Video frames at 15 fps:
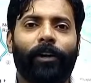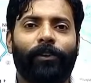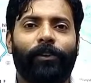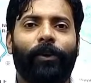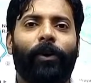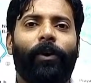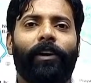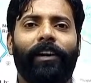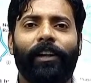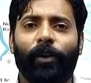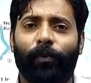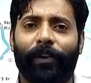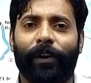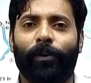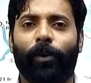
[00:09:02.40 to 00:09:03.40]
your
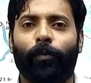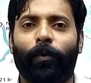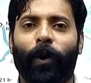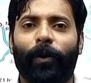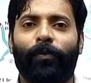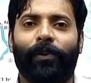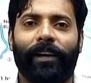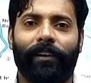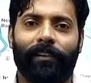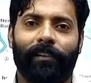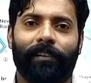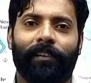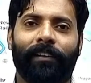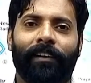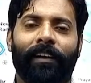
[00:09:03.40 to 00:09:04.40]
girlfriend or boyfriend,
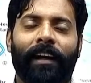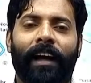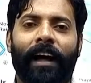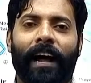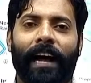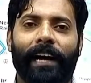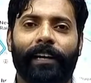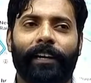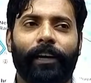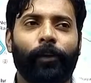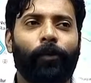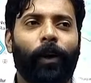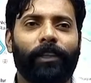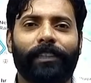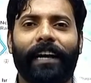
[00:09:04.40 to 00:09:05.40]
and he
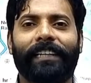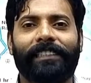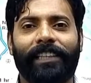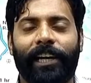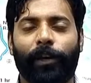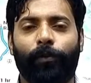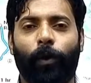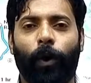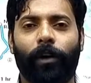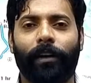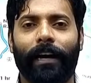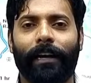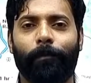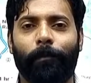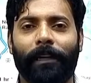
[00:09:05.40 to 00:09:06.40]
was asking for
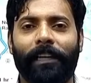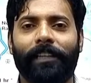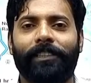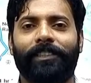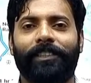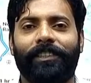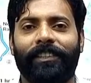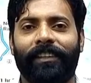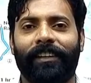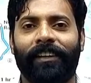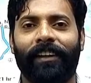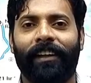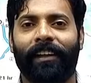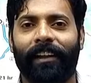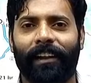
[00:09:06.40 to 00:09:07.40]
that, please
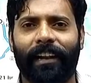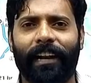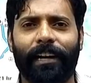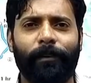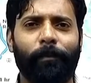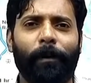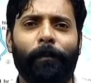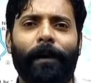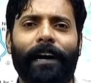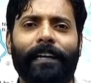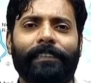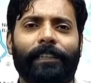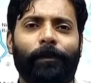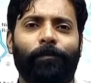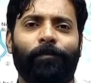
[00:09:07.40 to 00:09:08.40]
let me buy
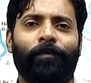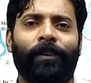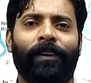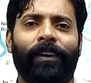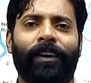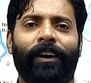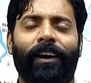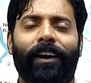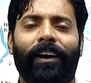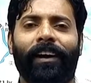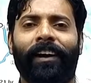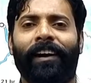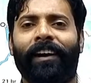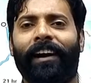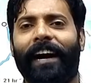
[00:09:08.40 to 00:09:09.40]
some
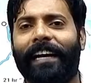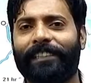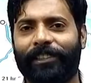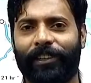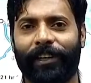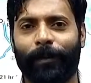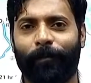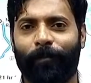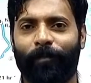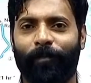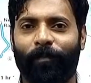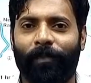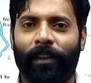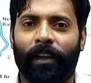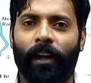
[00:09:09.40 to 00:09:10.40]
ice cream,
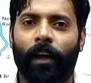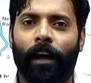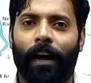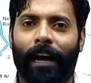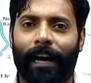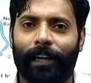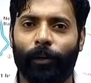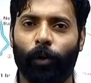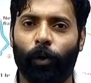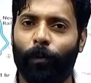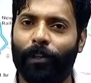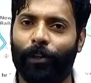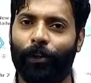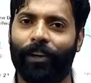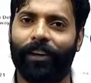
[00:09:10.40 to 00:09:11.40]
and you will be
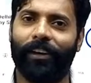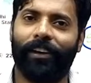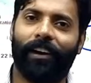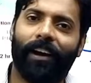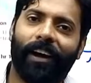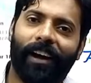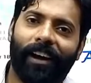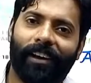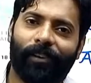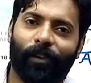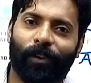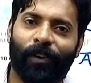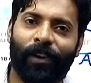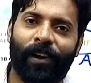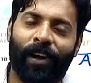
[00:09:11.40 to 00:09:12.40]
thinking, yaar,
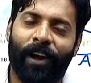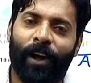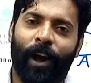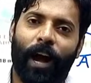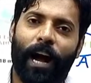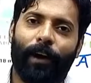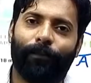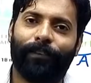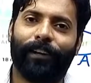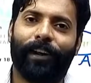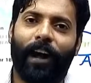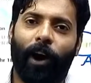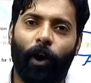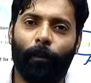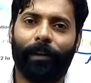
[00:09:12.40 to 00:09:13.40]
after
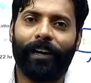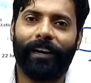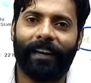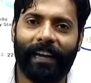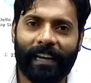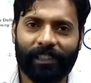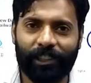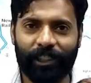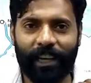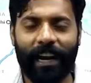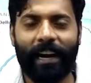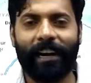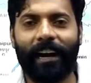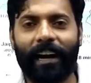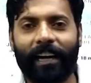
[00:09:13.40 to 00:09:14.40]
how many days she
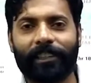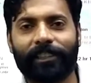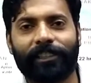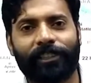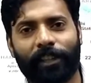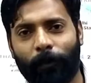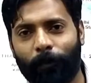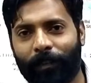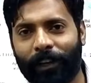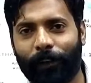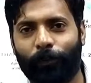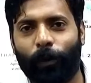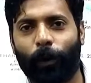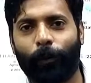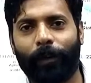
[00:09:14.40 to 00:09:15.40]
had asked something
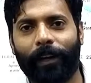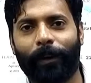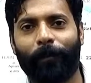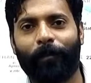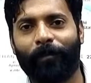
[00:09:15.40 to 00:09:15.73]
from me.